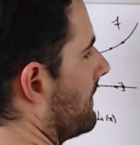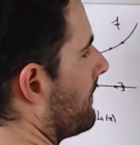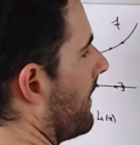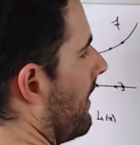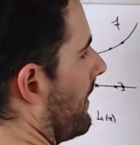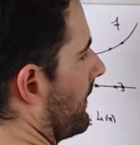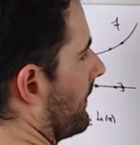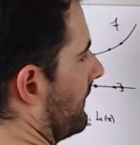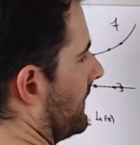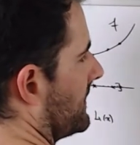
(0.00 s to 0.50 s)

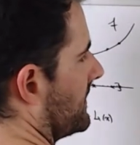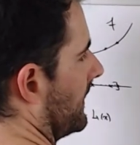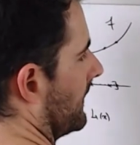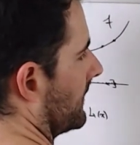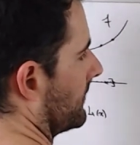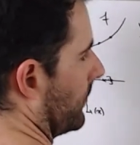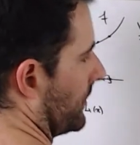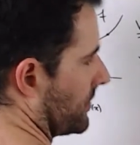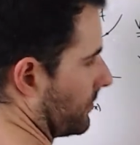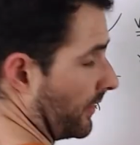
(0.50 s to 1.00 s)
part of the
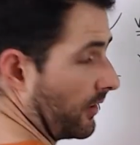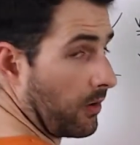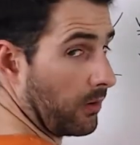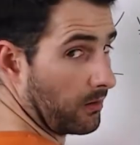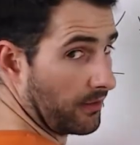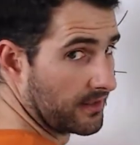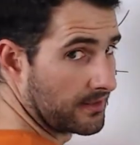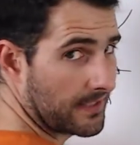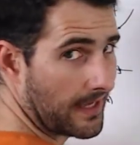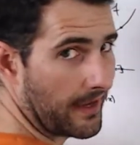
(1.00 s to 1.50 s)
series, which we call
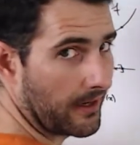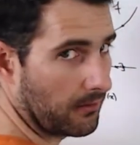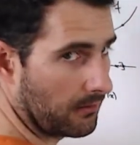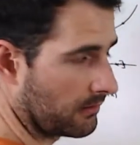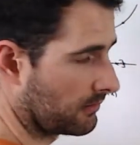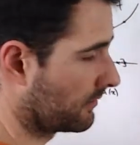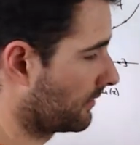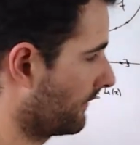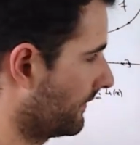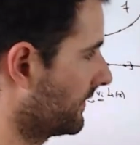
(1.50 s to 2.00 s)
the tail
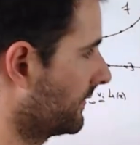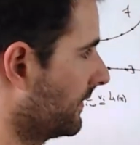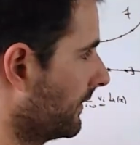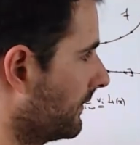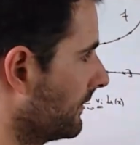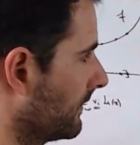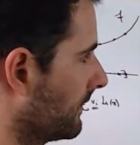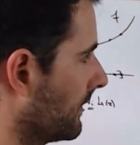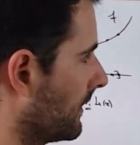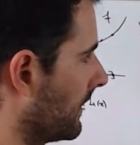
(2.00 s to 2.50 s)
of the
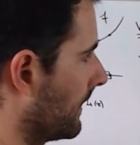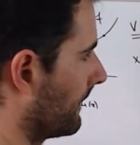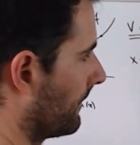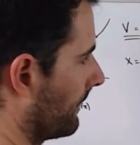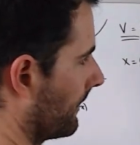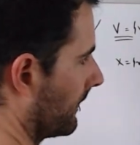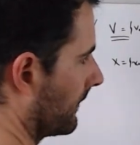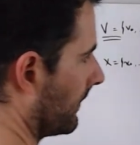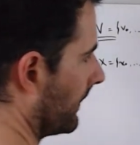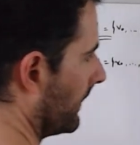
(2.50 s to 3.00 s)
series. So